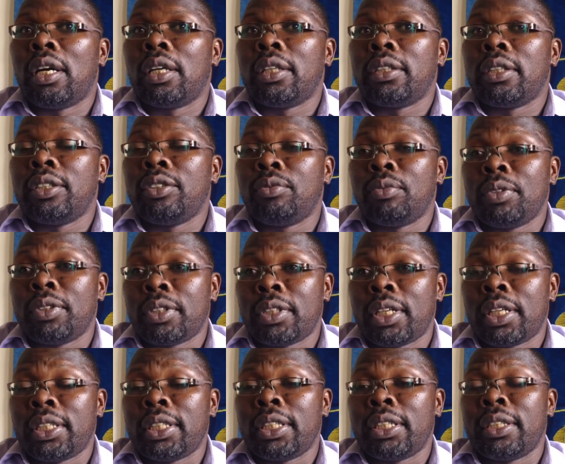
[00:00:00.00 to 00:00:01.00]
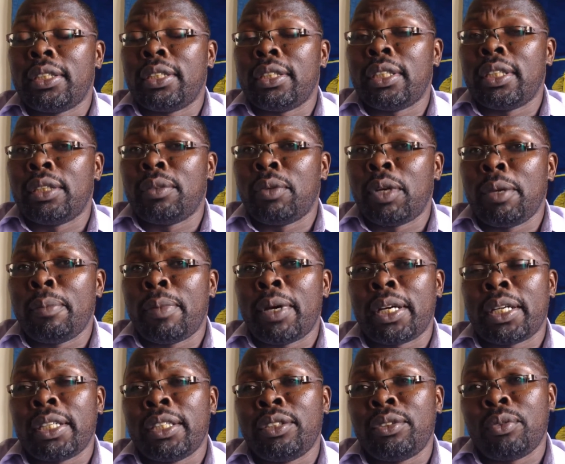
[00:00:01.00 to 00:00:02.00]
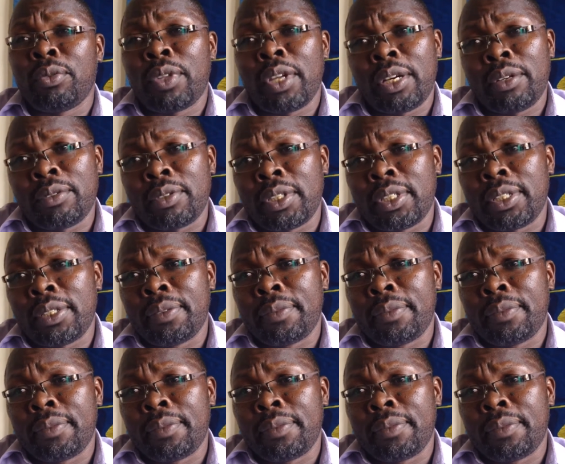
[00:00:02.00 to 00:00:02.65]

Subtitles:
Since we started way back in 2000.